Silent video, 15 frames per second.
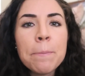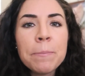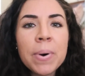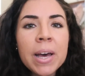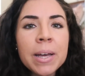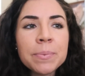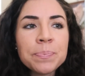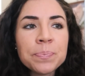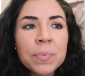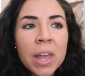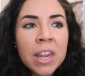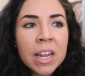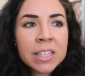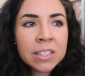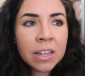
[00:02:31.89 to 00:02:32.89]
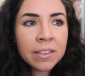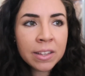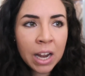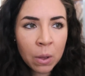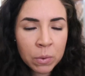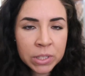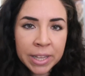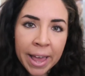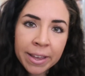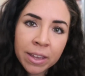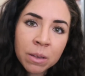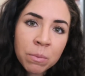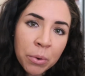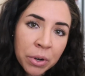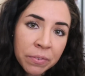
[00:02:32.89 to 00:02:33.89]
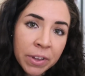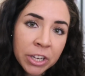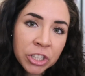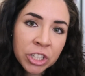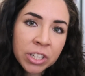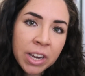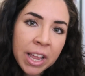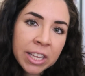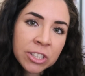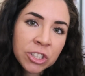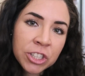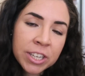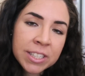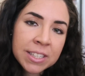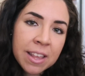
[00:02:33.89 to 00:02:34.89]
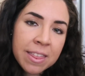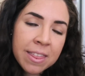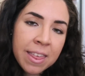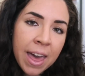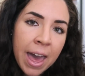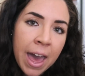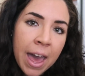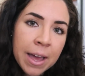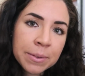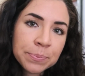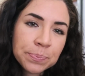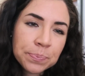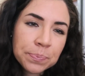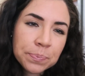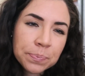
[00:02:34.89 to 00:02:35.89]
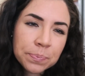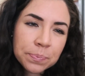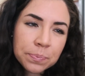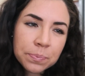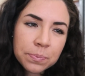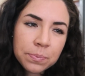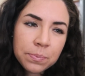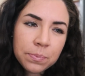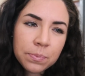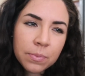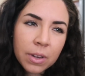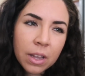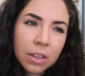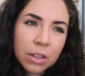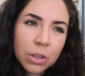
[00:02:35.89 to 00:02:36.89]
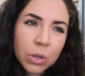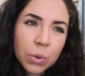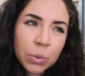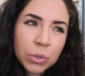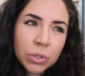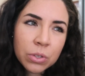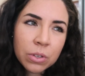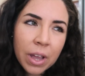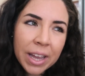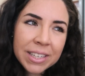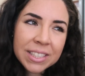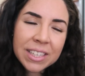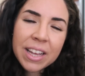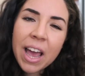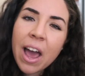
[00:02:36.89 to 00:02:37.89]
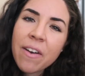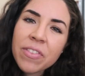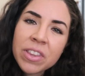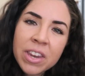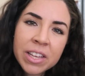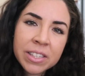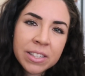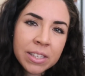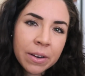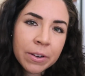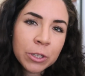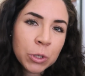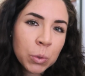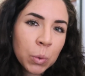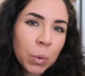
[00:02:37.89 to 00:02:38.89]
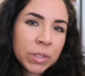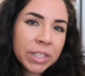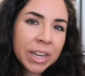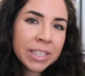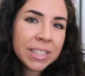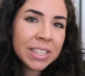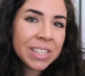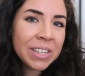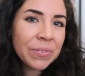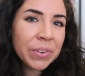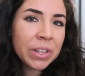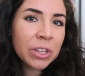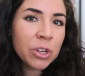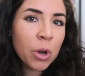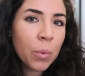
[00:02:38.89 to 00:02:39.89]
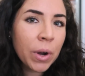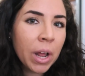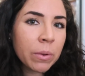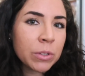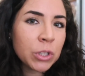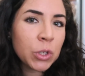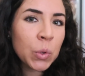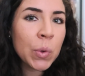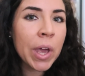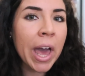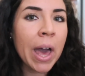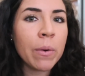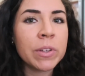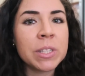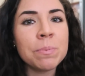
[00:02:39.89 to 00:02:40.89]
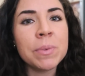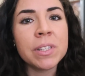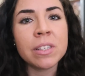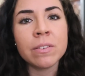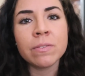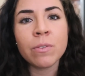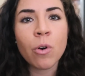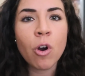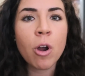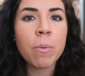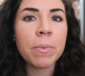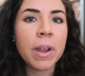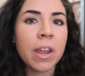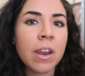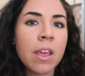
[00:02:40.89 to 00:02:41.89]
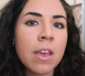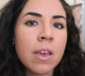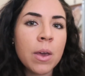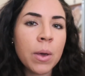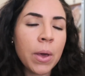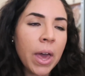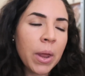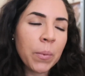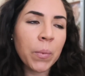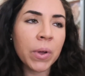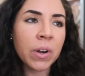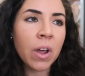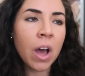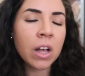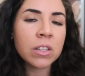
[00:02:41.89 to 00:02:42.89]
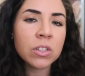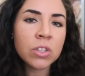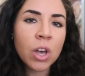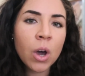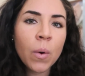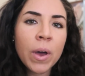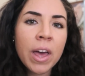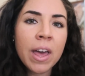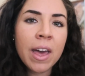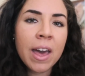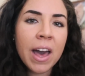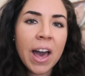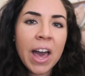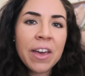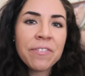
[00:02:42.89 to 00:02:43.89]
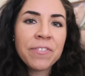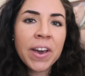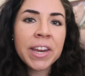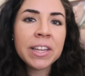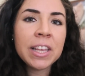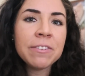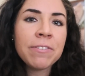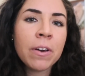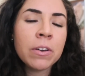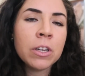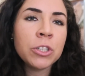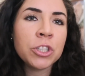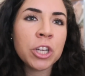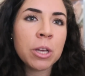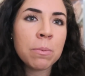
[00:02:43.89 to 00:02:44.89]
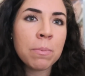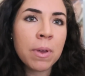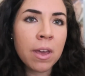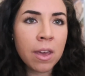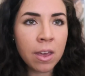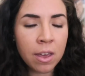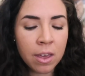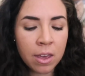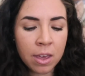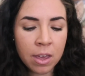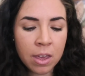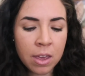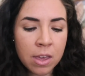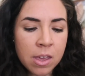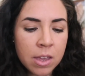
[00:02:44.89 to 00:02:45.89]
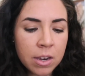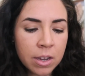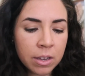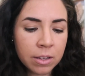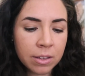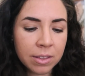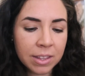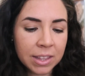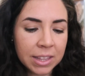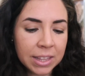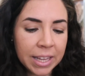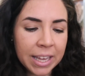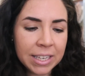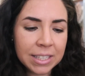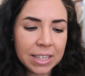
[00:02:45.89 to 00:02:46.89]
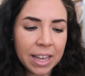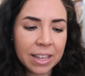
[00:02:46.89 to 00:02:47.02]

and it's not that I was lacking motivation, it's just that I didn't have the necessary tools, and I didn't really know what I was doing. I was misinformed and whatnot. So I finally found a gym in the